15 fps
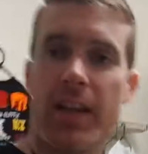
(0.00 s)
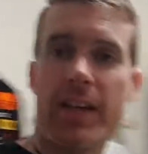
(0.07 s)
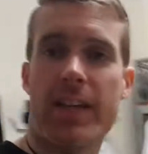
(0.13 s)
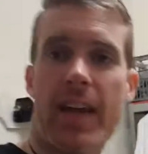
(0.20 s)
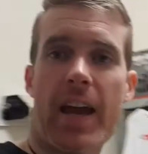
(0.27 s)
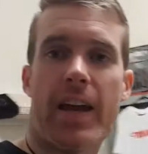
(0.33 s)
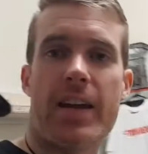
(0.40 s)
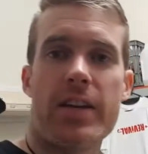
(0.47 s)

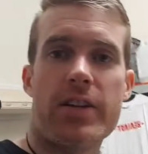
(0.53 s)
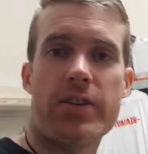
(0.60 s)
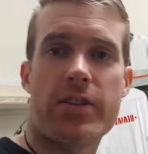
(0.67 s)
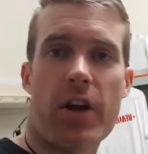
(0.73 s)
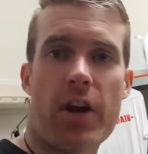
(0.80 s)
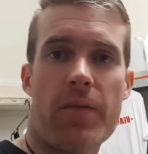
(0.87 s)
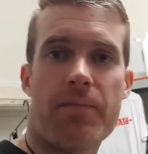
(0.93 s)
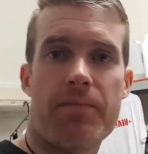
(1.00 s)
Yeah, so
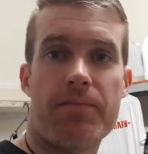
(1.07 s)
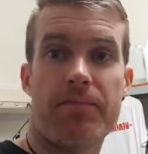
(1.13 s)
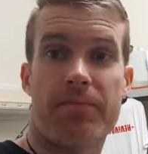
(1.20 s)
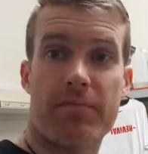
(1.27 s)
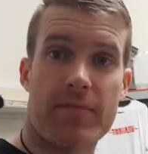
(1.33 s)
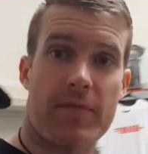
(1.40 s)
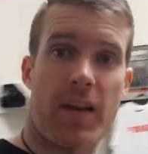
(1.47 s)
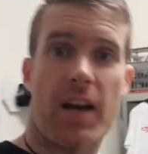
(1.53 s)

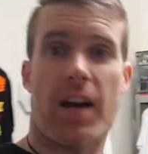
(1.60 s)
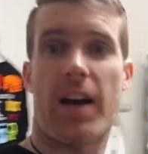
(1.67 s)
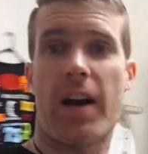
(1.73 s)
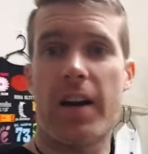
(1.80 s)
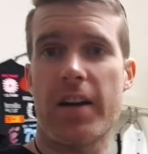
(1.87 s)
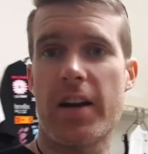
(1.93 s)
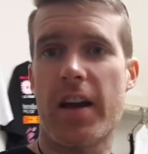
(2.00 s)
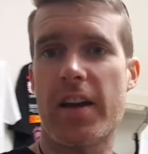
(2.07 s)
I
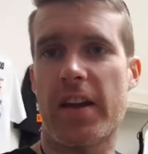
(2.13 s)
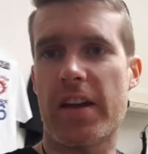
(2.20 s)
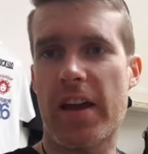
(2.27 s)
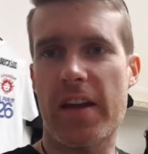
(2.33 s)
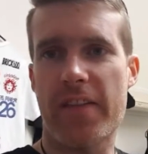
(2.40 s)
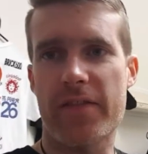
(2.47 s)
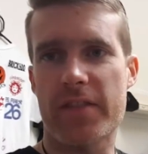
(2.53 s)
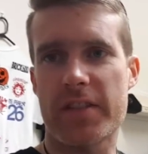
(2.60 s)
don't know, you
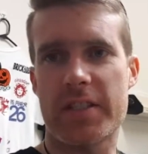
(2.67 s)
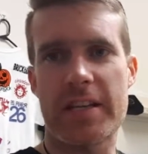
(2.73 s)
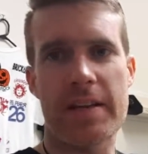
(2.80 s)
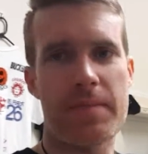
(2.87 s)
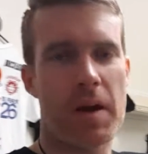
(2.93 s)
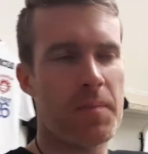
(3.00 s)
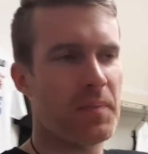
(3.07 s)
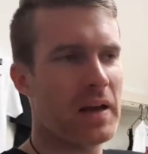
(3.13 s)
haven't seen
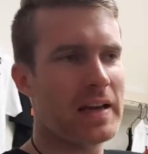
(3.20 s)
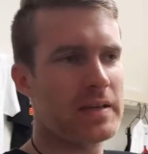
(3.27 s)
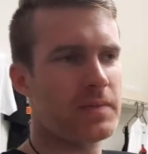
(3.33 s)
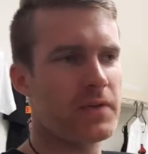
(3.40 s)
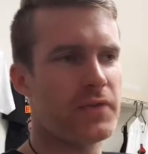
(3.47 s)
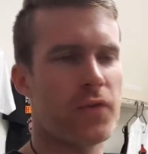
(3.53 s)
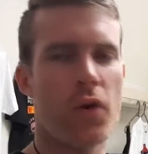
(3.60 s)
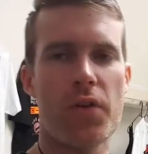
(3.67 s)
my place
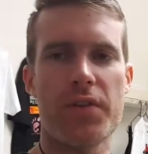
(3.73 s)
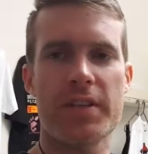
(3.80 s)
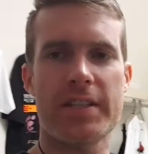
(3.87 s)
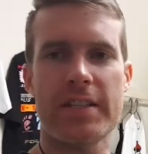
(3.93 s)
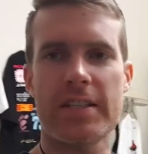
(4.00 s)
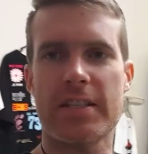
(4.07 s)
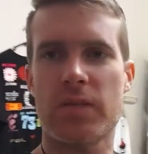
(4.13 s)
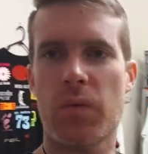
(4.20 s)
before. This
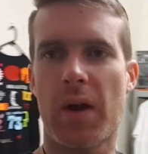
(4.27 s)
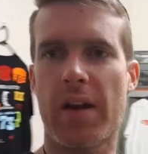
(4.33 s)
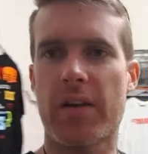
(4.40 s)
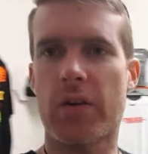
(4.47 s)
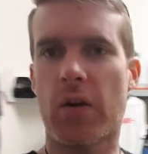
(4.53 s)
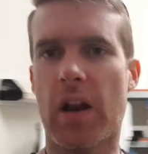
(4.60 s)
is where it all